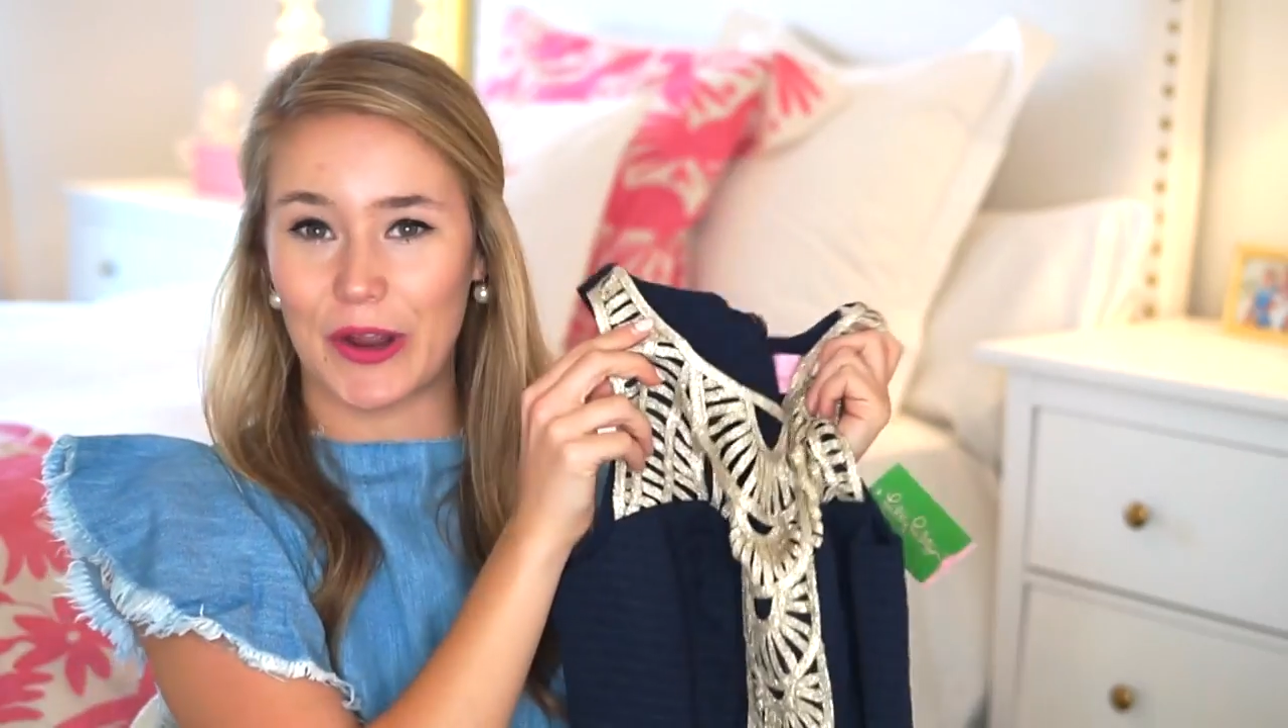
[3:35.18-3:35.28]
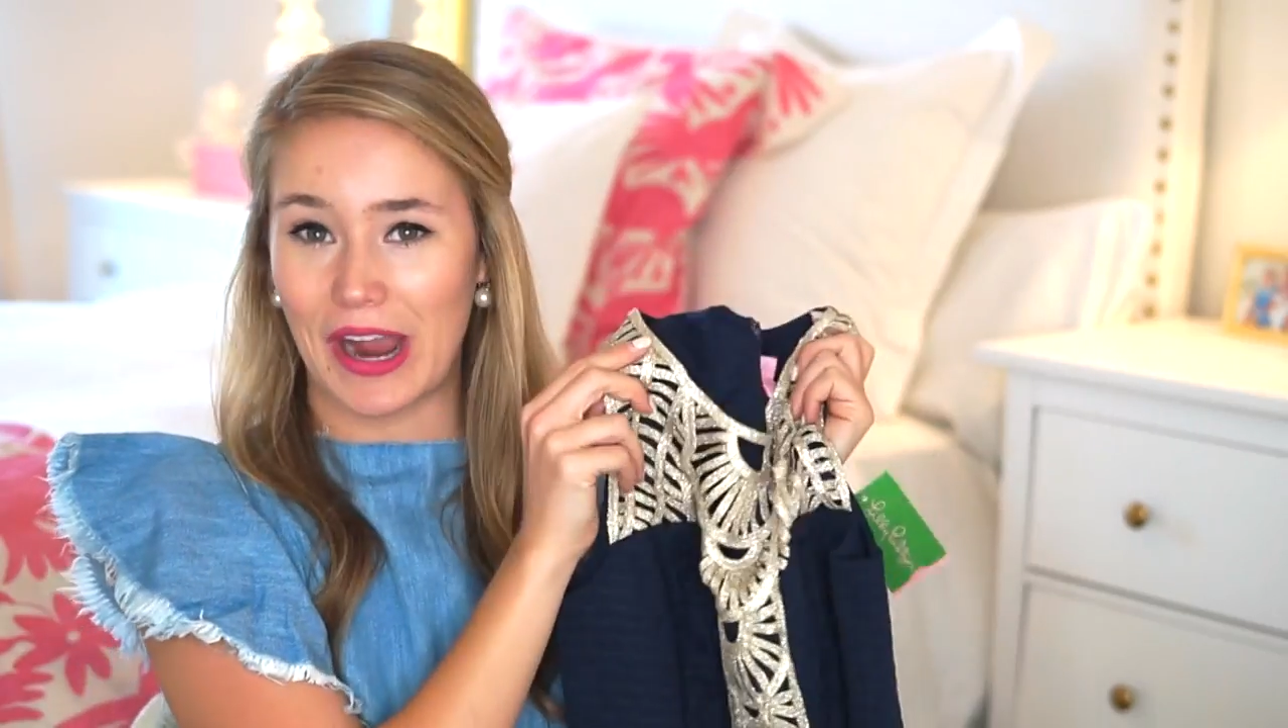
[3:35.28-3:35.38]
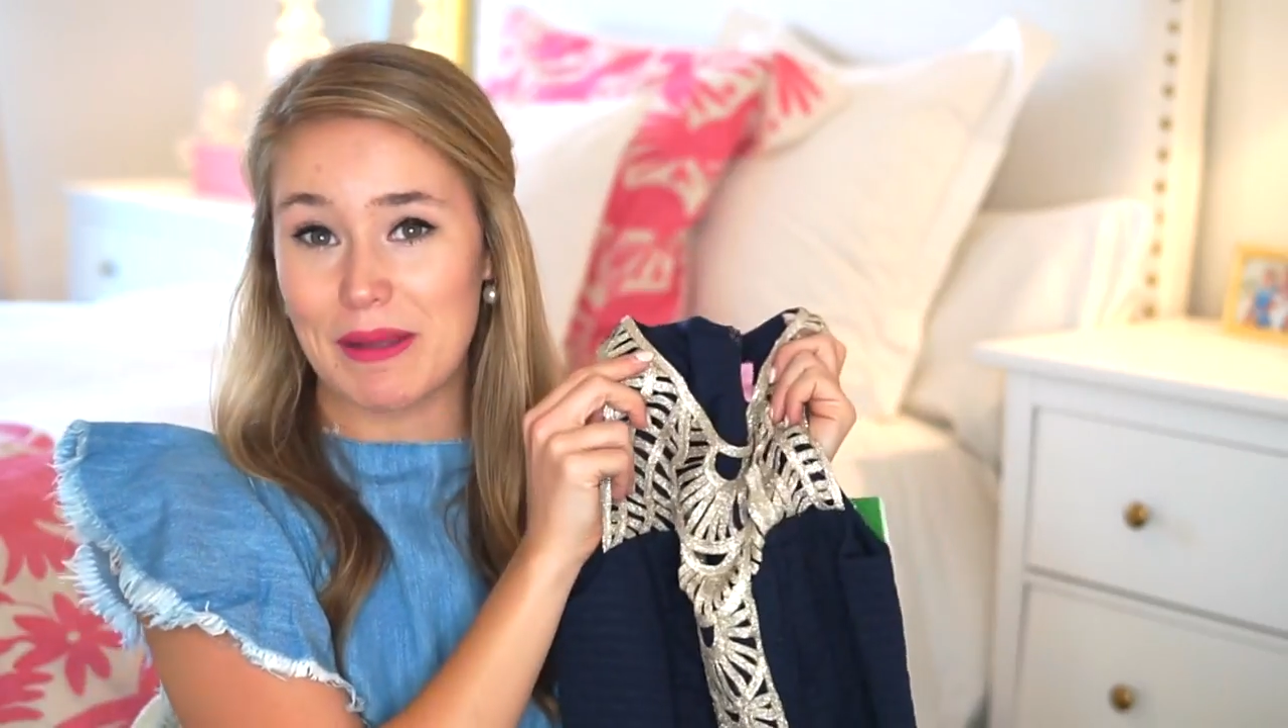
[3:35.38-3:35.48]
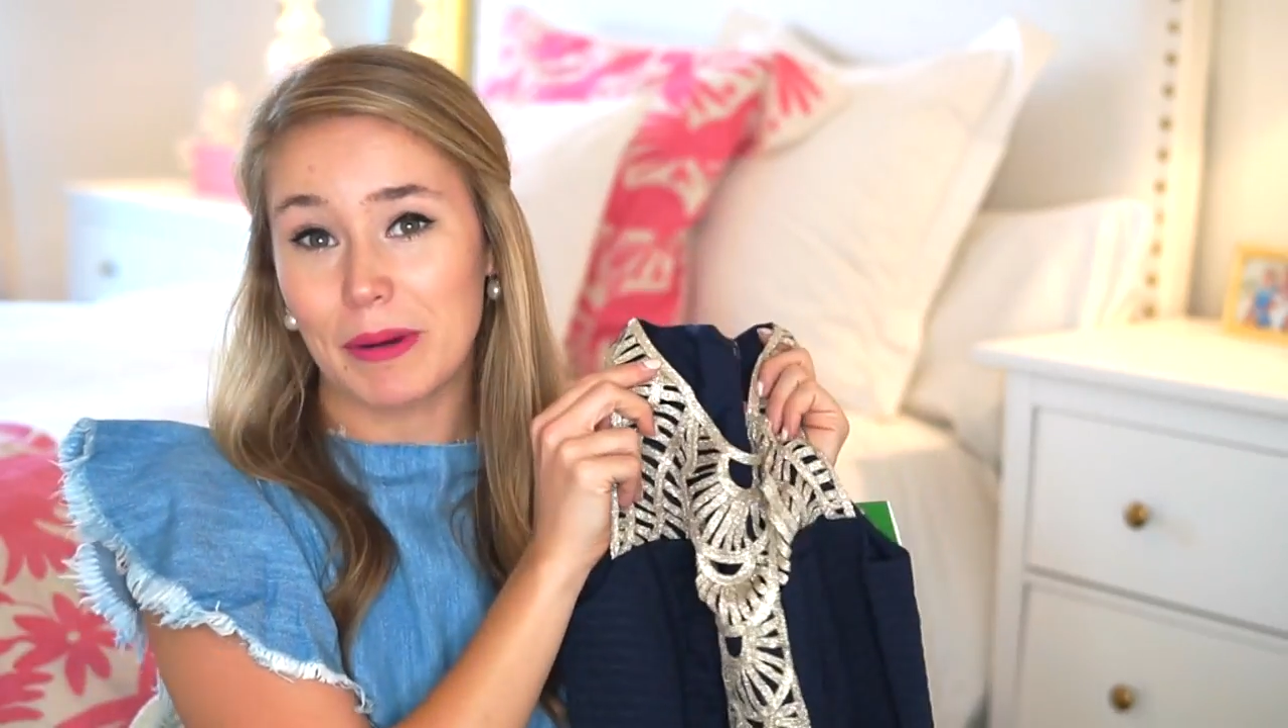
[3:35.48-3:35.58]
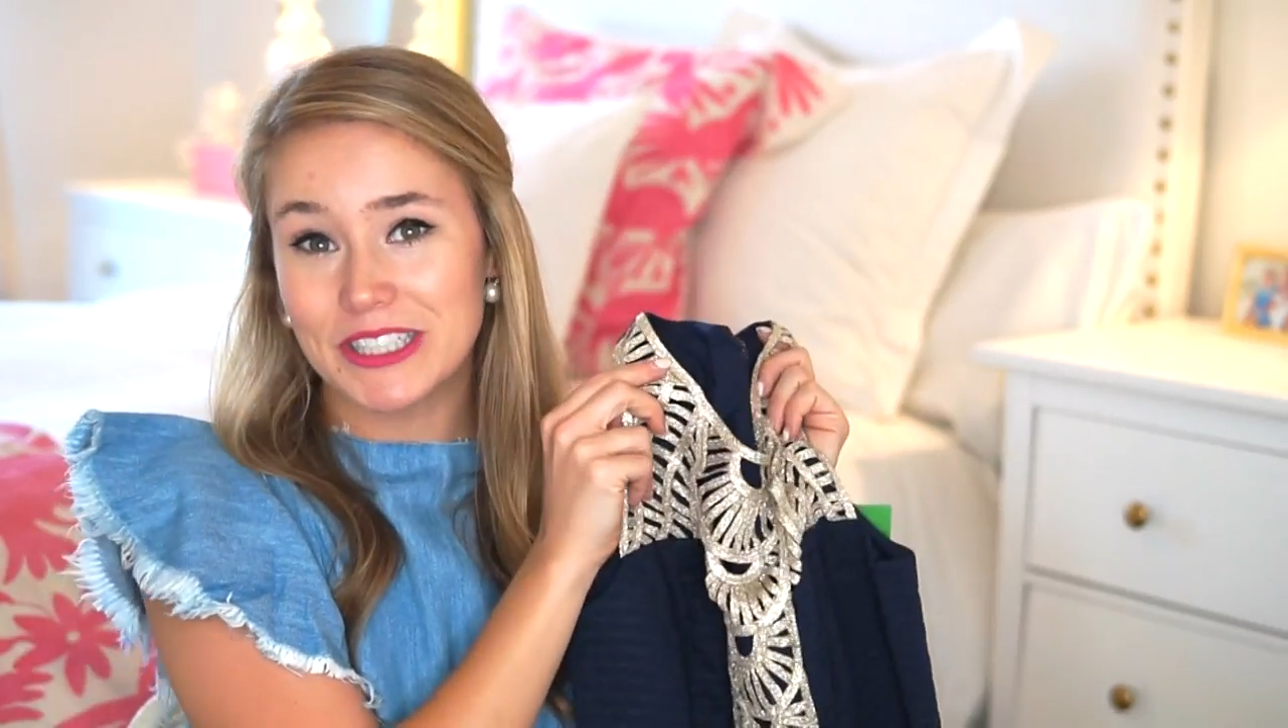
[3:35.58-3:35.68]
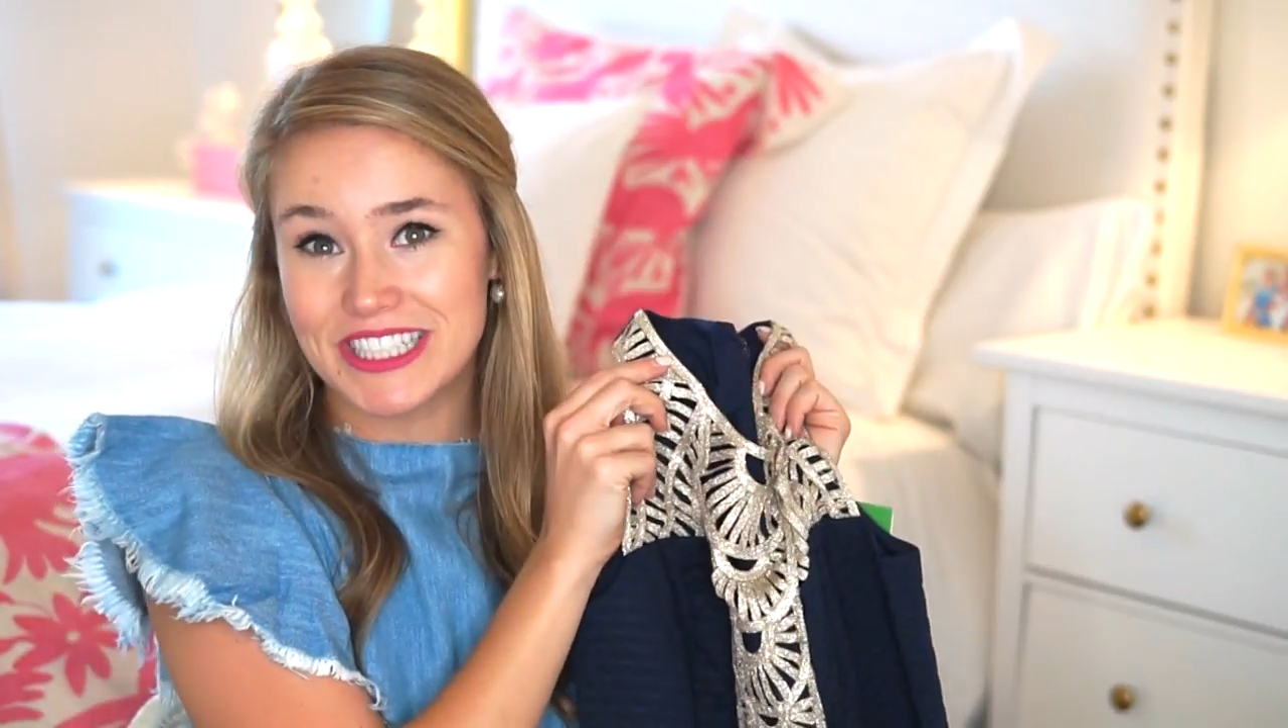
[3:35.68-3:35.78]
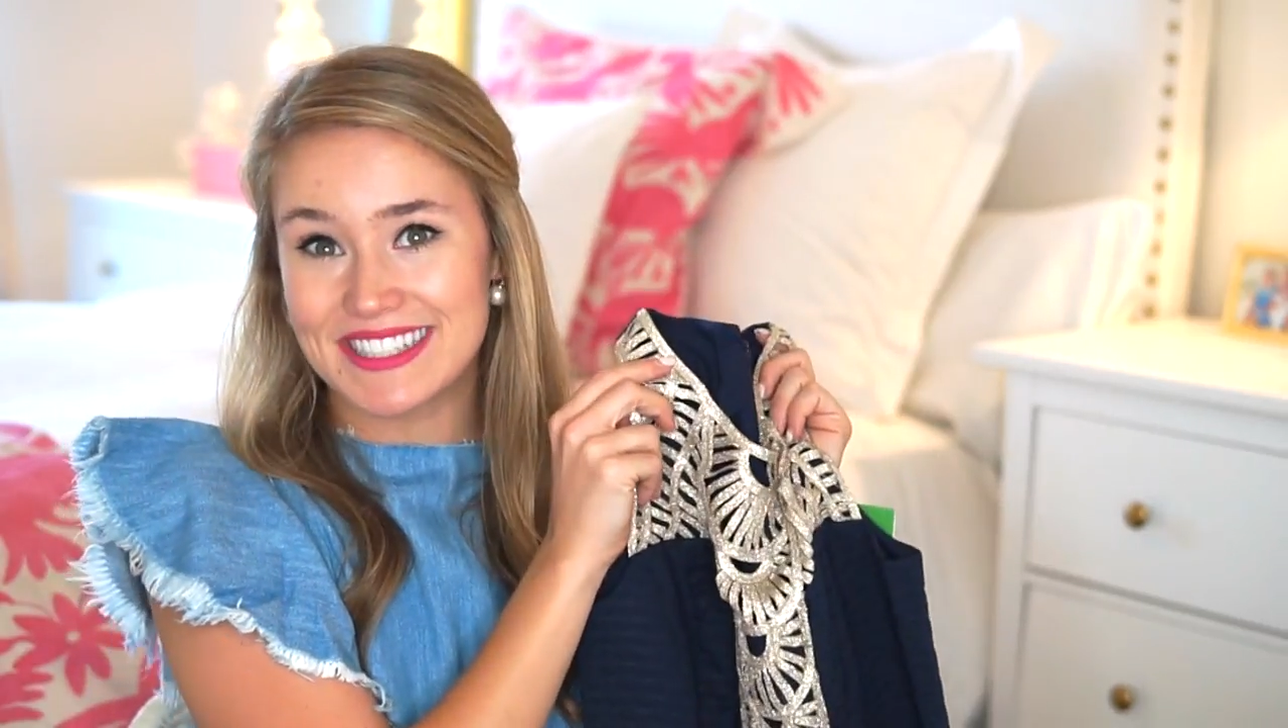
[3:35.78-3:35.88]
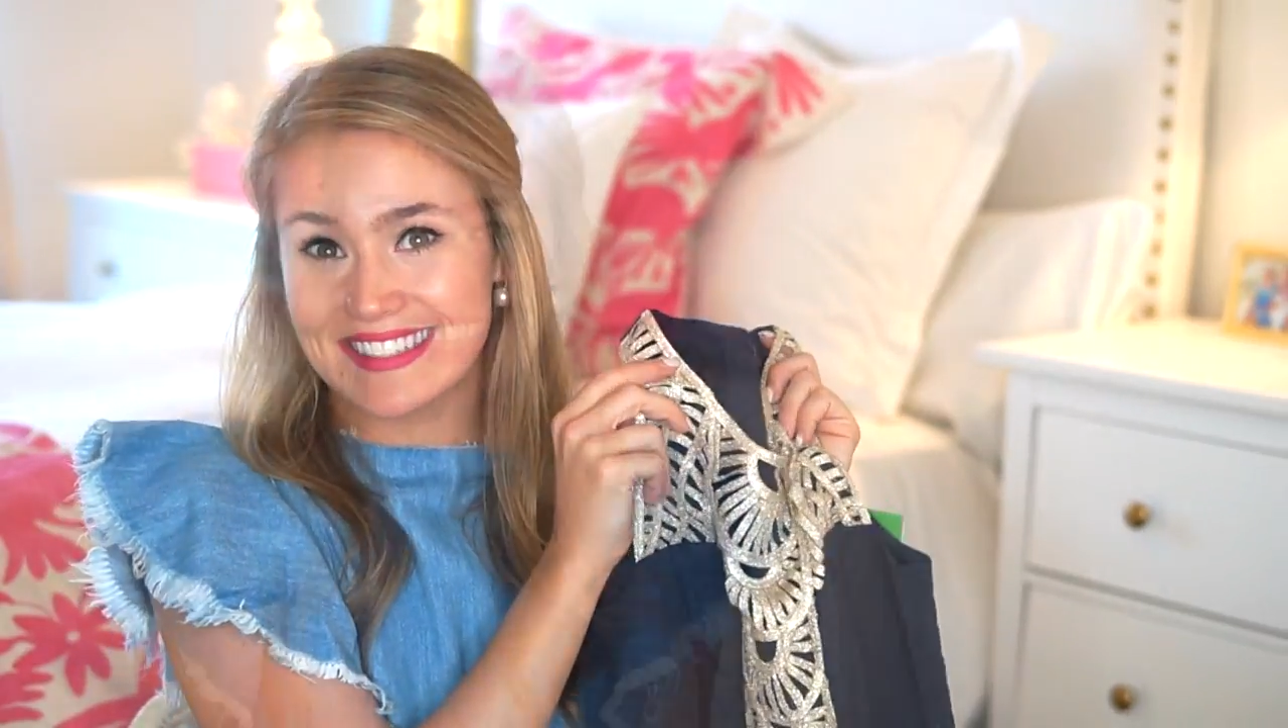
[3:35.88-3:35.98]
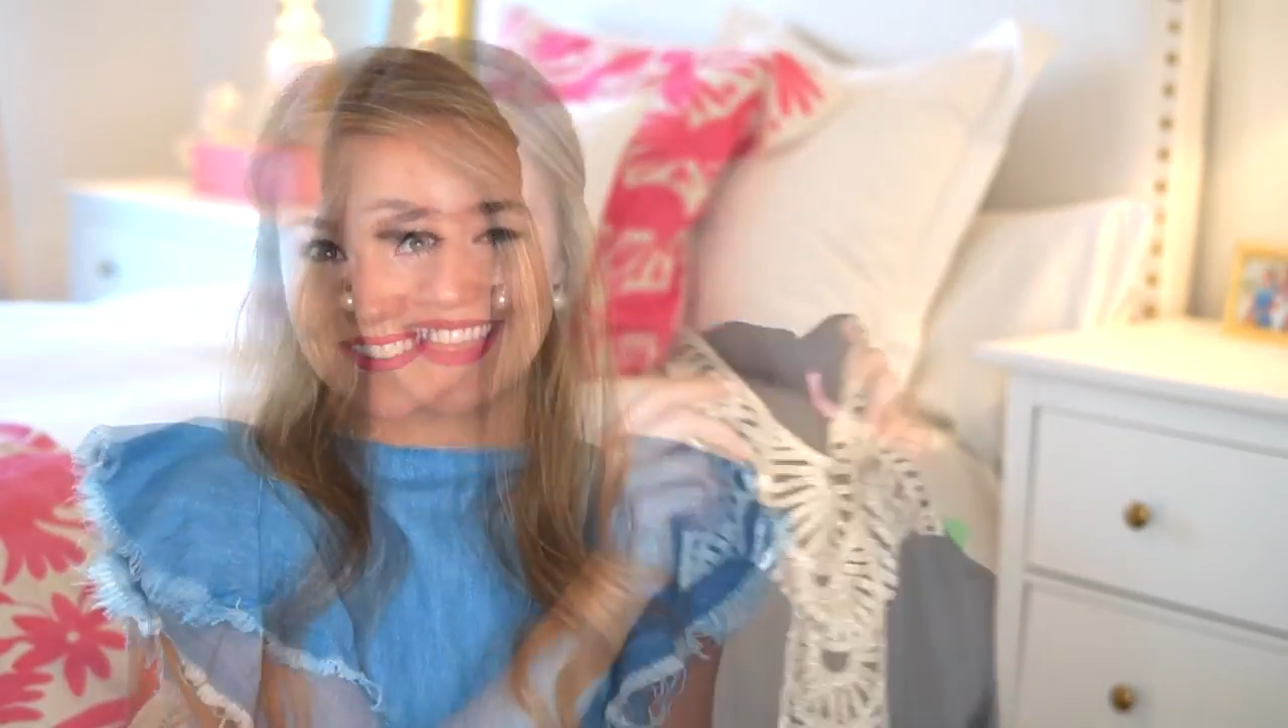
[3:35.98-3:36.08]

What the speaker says: a great purchase.